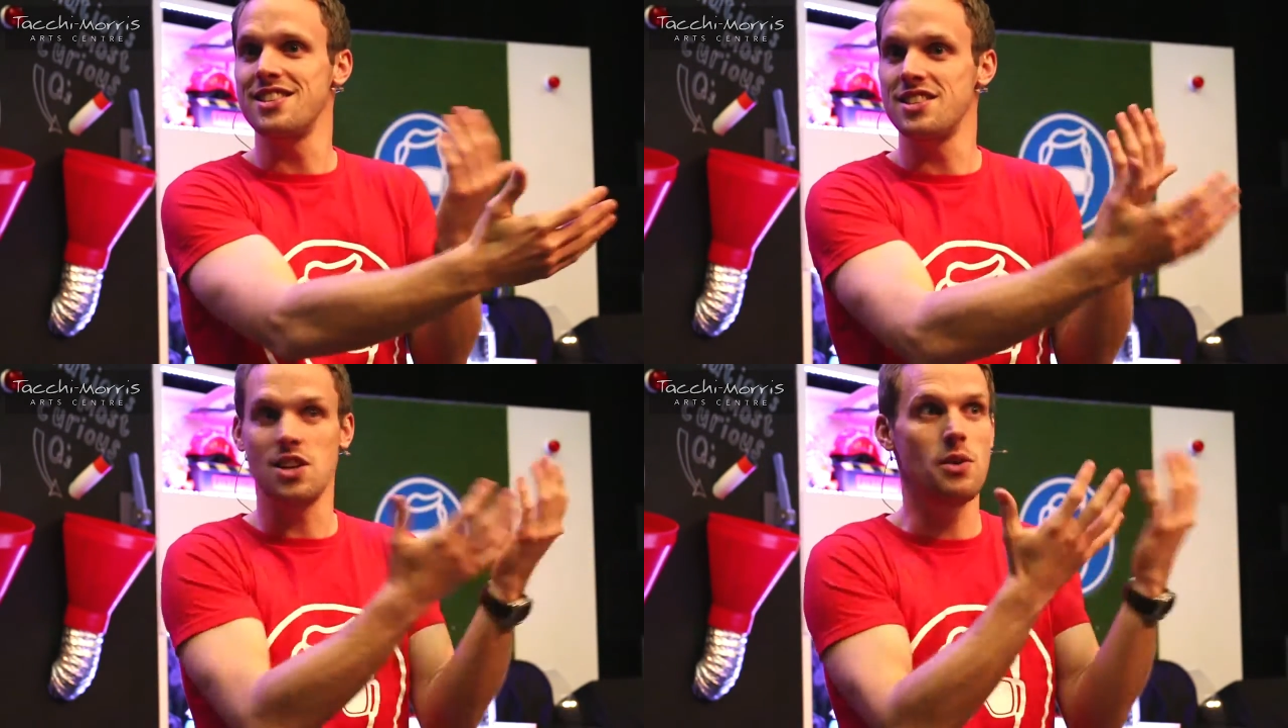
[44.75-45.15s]

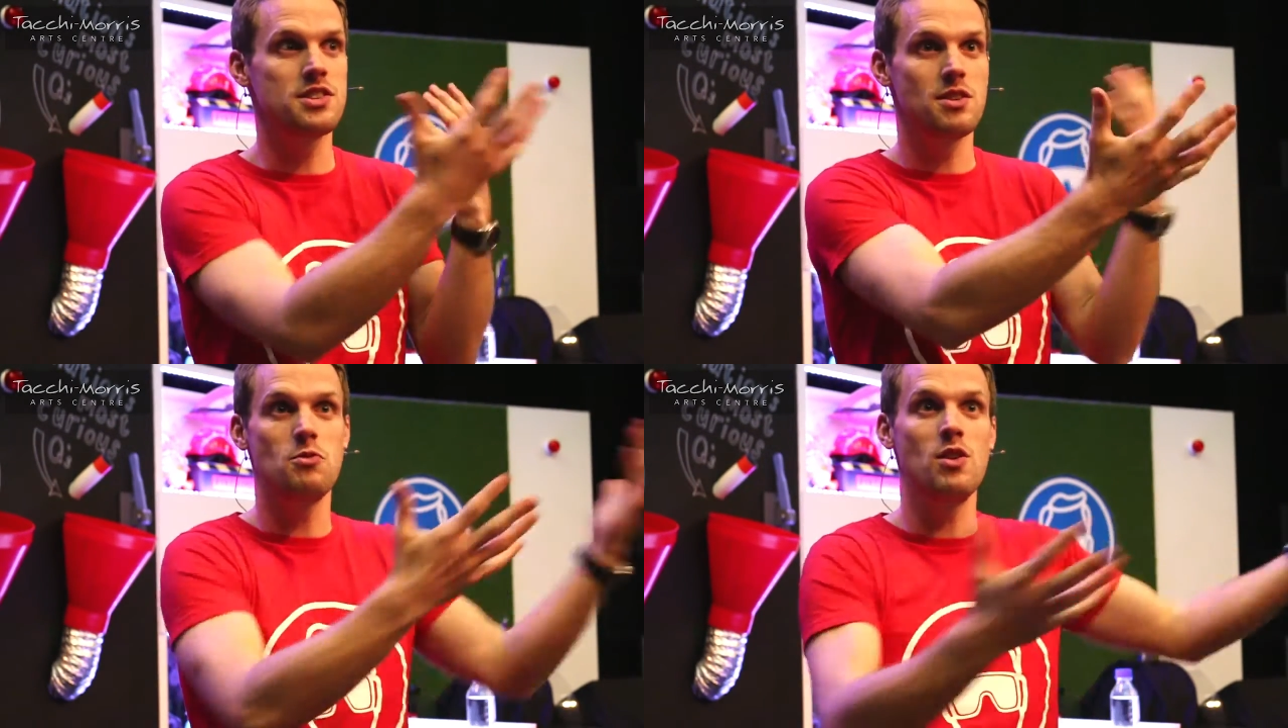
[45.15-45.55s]
so
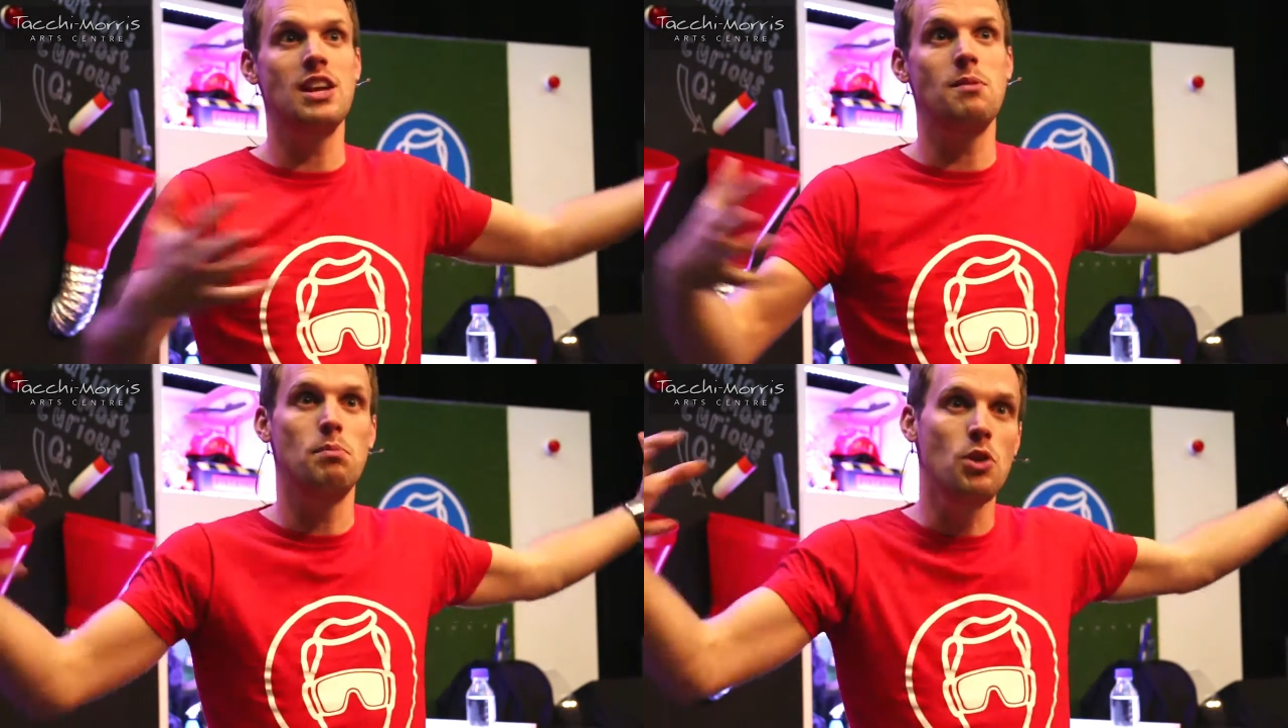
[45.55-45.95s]
it's a
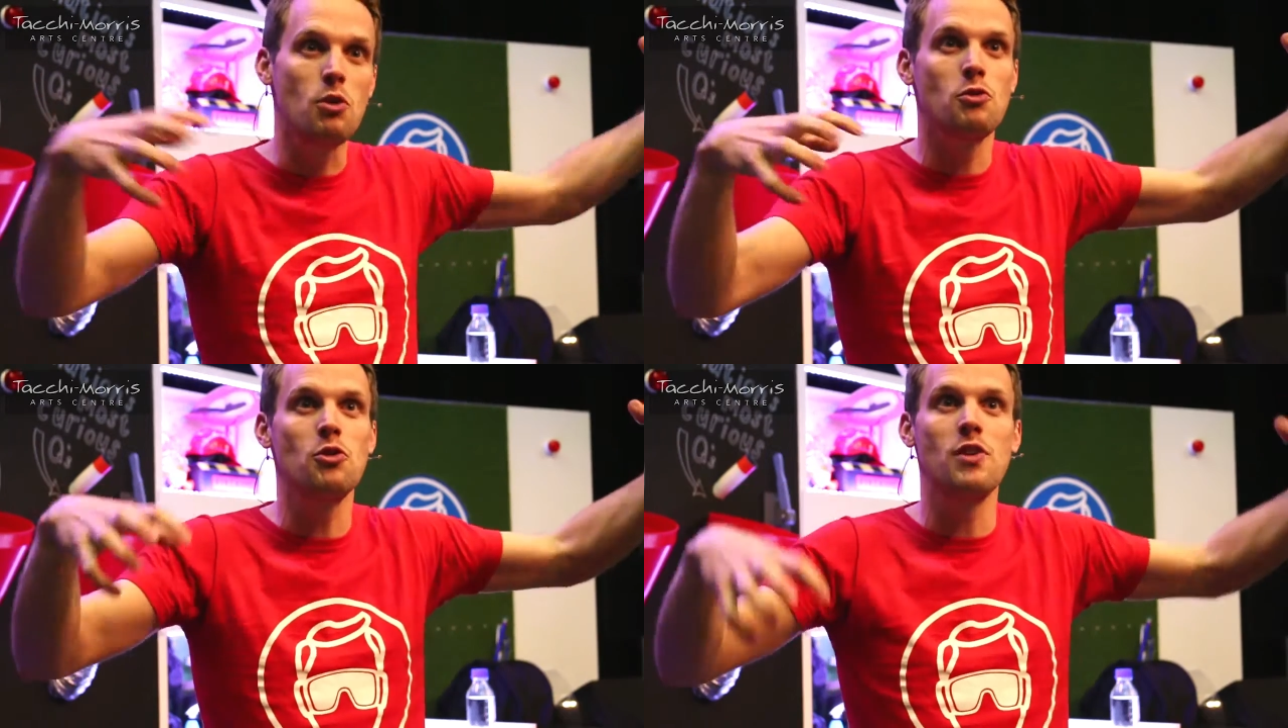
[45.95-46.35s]
really
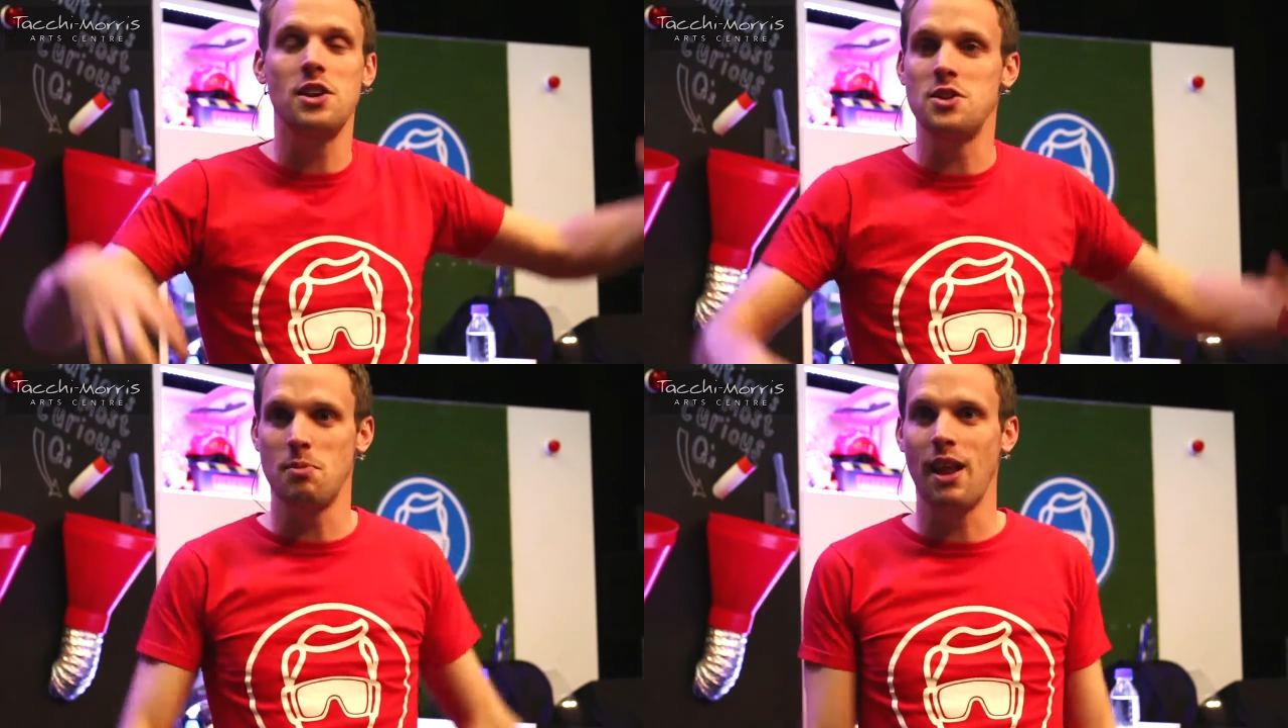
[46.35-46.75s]
beautiful
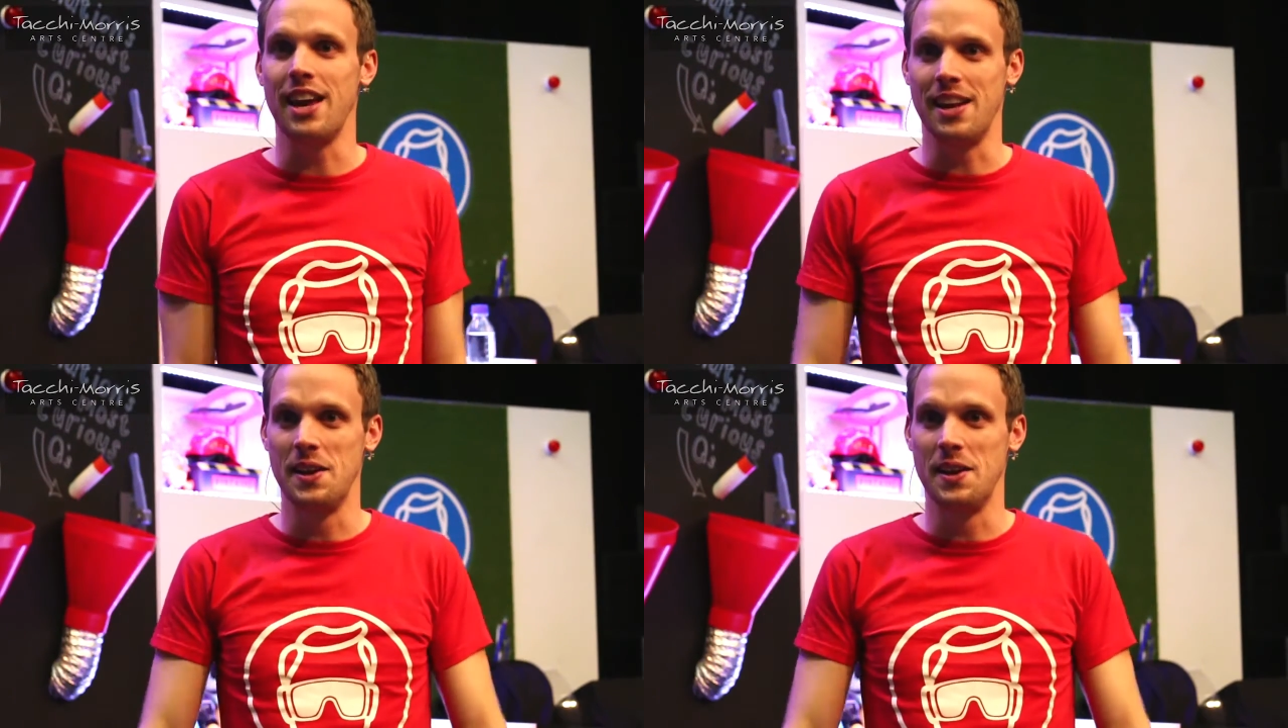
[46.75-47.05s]
venue to play in.